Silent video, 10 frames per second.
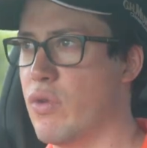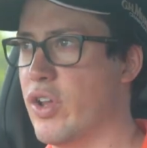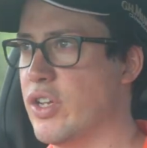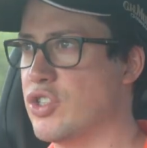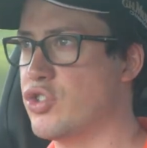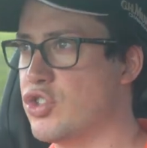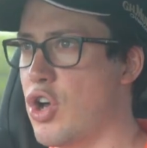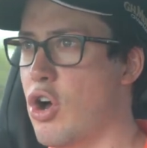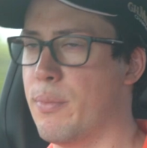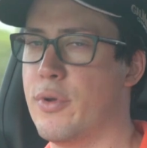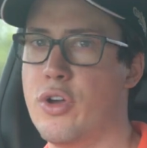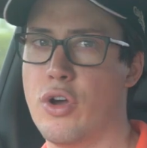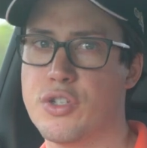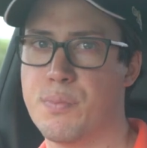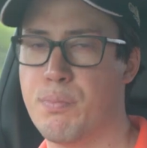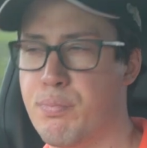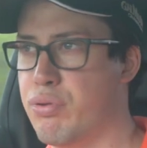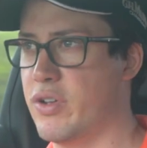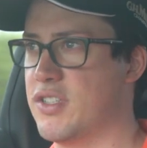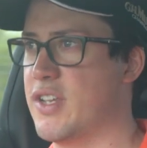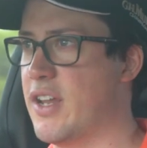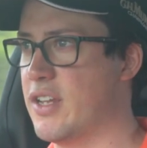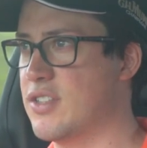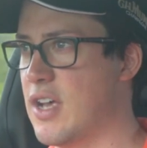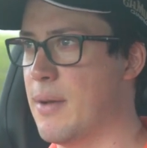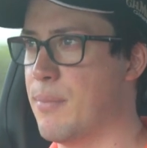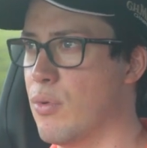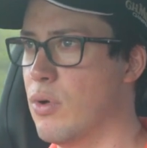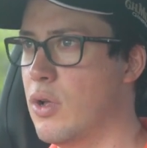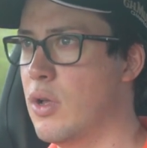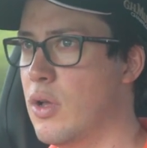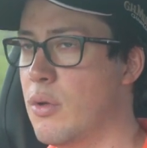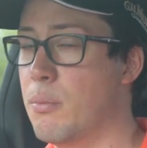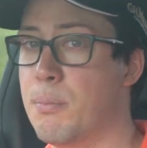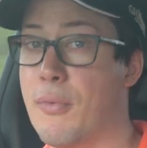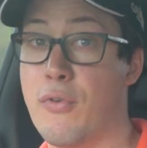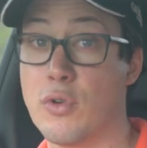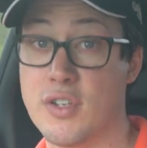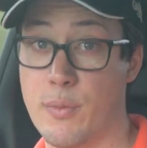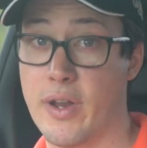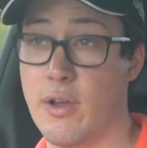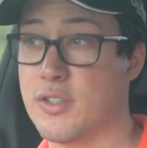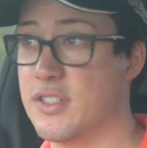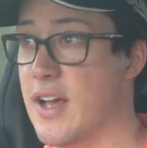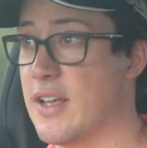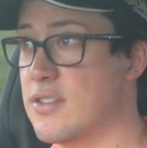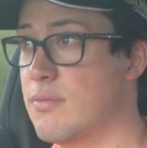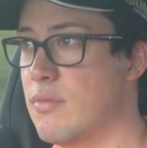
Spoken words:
really top-notch, pristine example before someone else does.